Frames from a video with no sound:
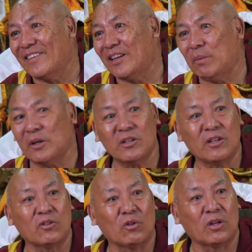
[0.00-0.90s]
That
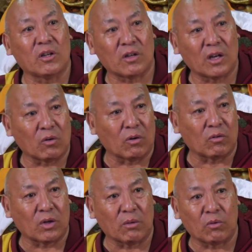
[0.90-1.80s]
person is not necessarily
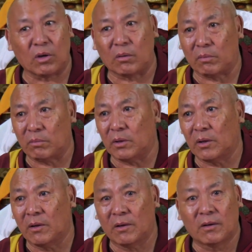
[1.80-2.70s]
going to give you a,
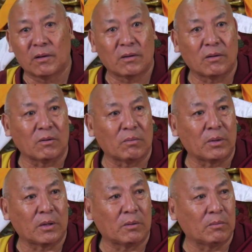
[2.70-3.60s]
you know,
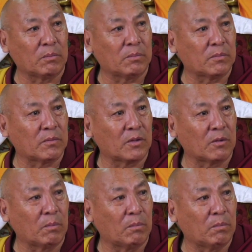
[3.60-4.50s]
big, you
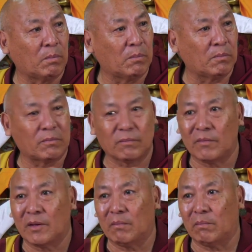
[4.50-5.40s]

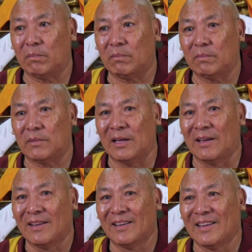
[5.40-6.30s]
know,
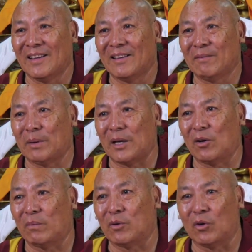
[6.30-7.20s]
brick
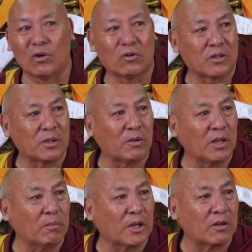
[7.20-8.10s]
of gold or
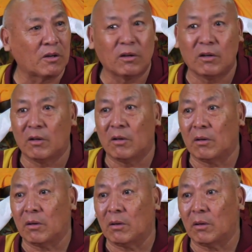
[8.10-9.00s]
something, but
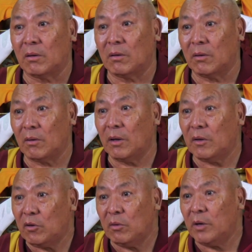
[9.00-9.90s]

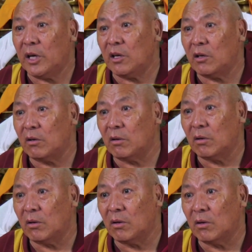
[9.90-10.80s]
it's your mind.
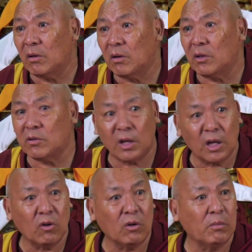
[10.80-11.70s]
It's
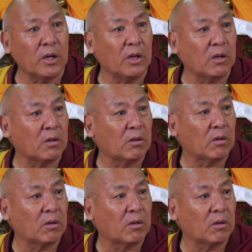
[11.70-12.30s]
really your mind.